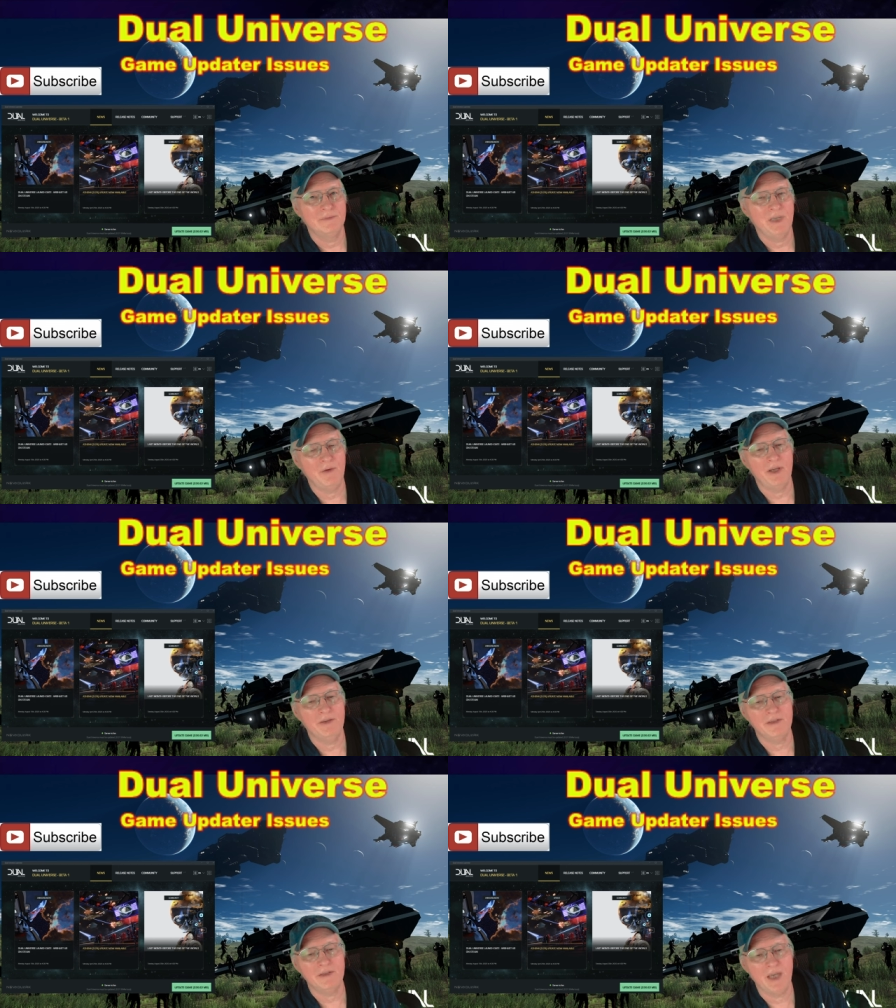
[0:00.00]
Anyway,
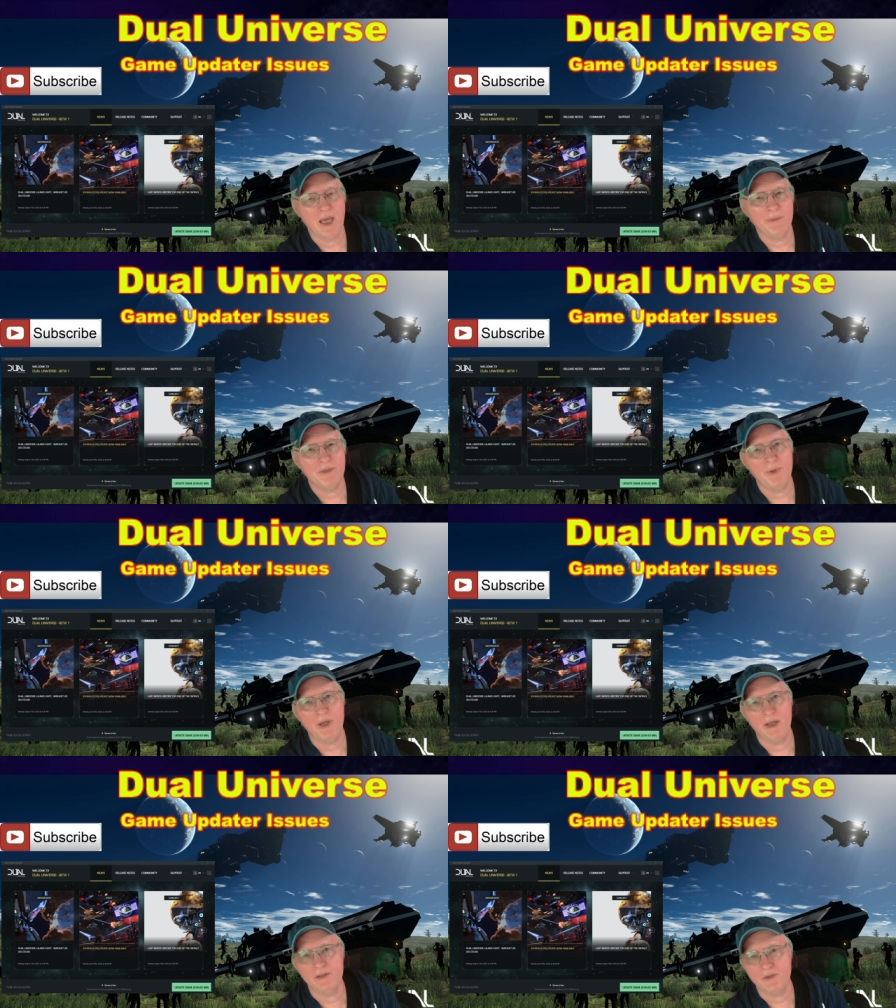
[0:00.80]
this is Cappy
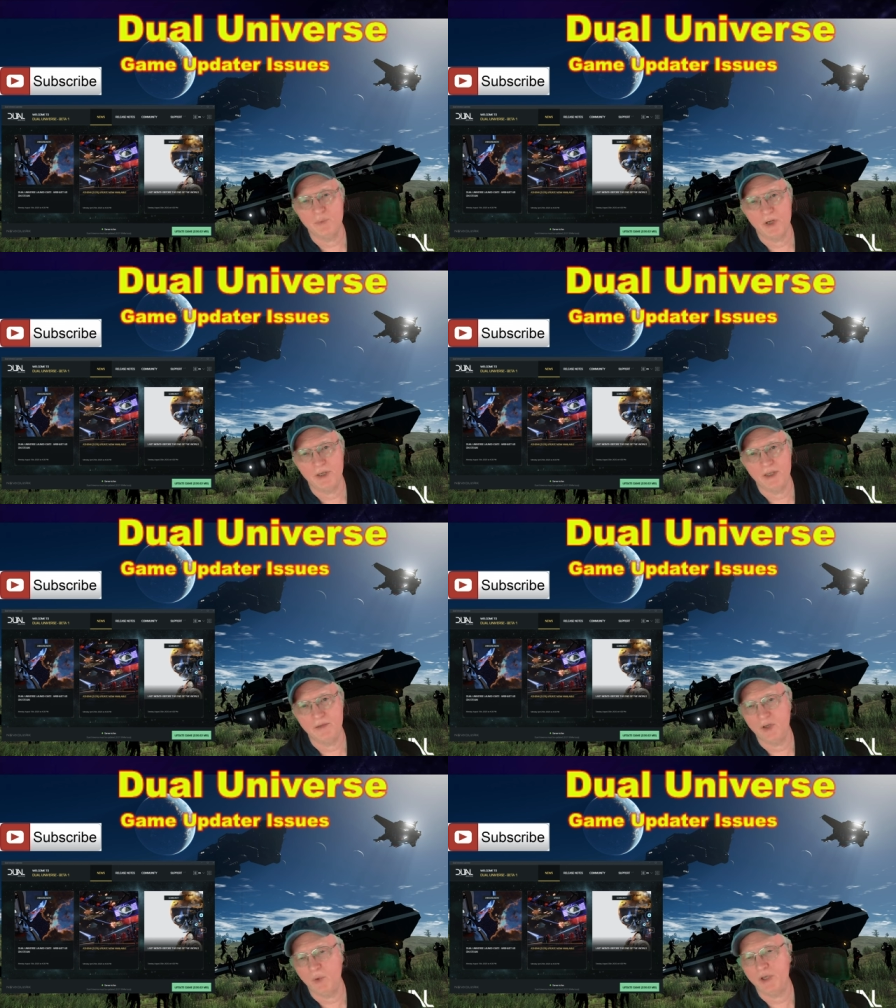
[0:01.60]
Smack. Just wanted to
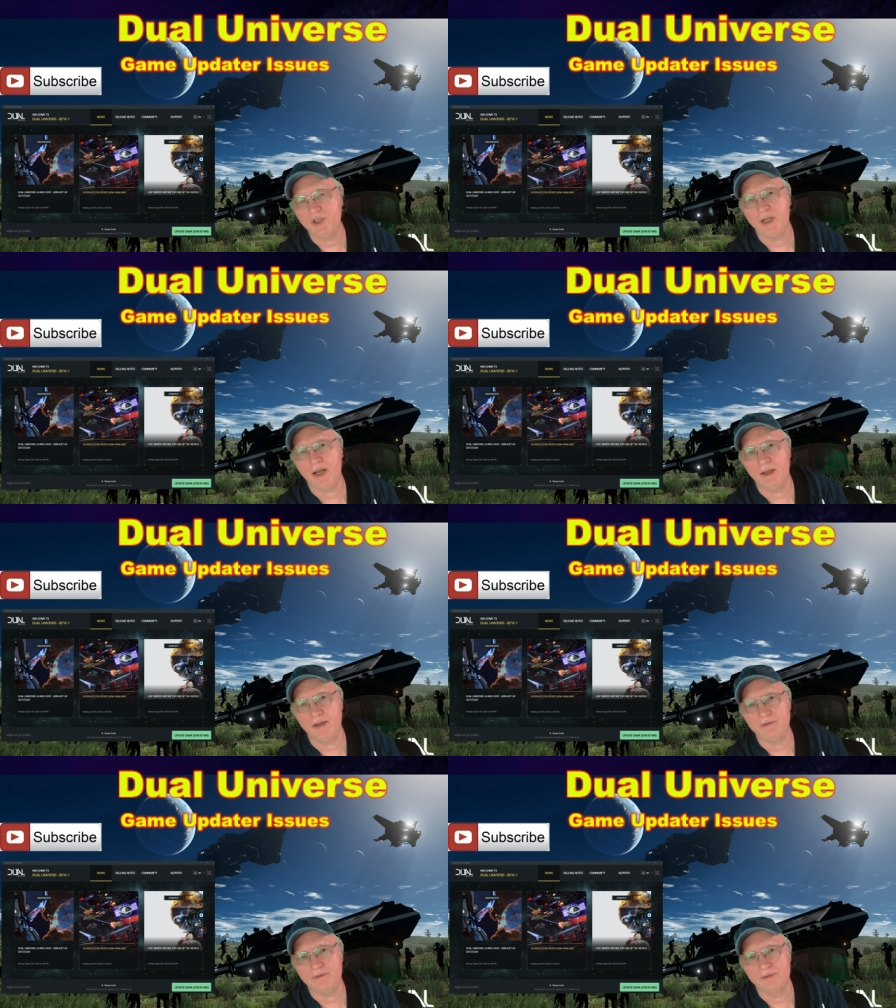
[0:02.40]
give you a quick shout
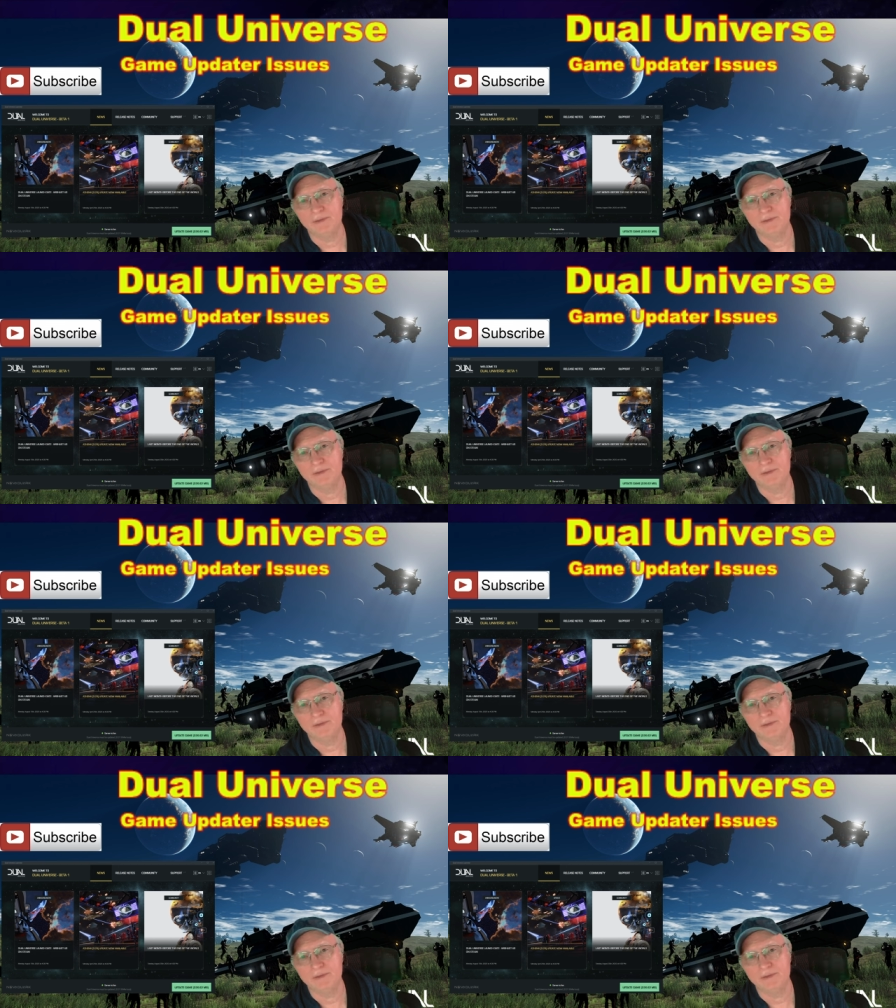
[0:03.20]
out.